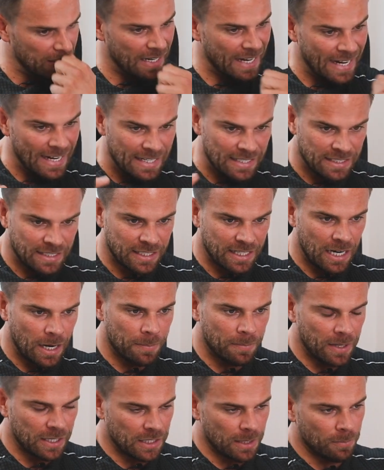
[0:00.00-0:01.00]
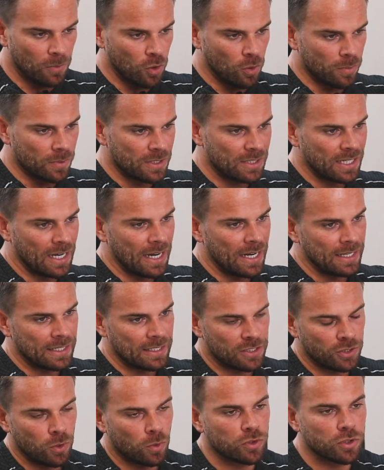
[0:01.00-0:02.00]
Instagram at the moment,
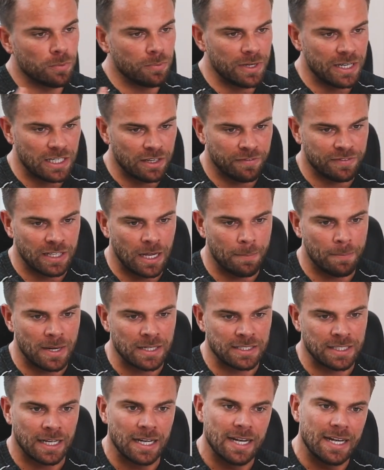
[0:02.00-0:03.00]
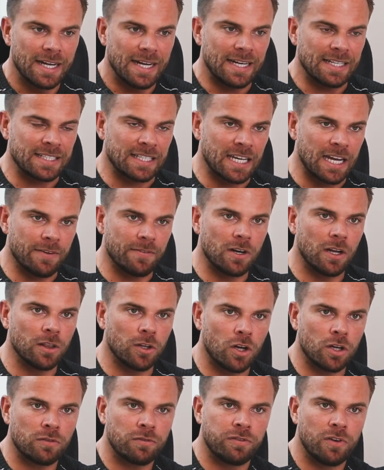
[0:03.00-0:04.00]
and social media for that matter, it's given a
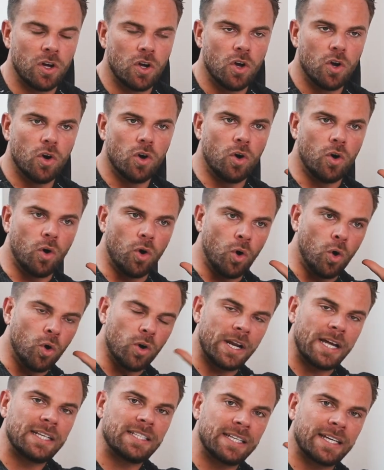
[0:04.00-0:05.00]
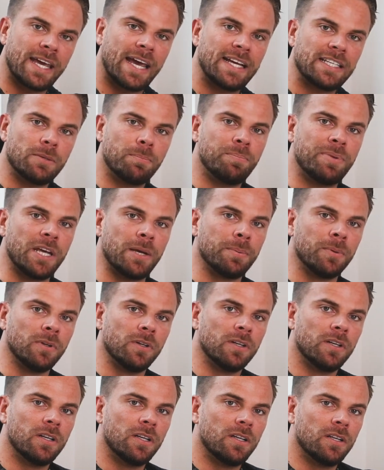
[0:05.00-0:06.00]
lot of uneducated
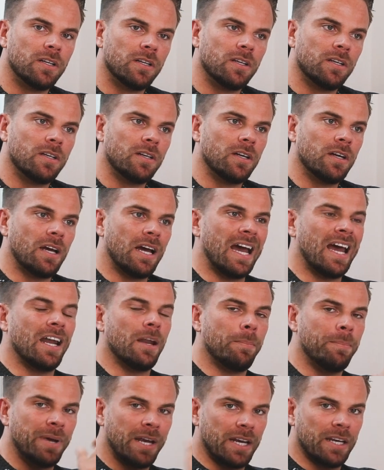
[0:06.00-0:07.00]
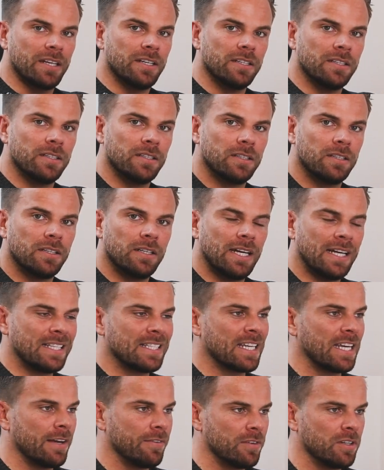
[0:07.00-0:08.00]
people an opinion.
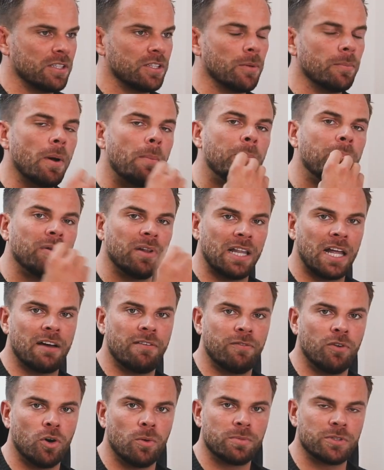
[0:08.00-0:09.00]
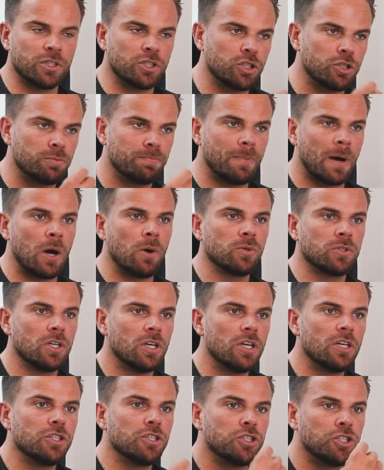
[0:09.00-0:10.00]
It's given them a platform to spout
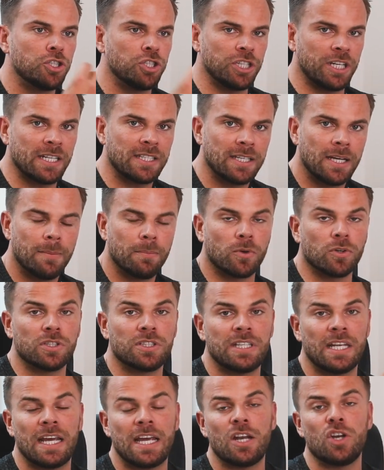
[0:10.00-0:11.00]
shit, because their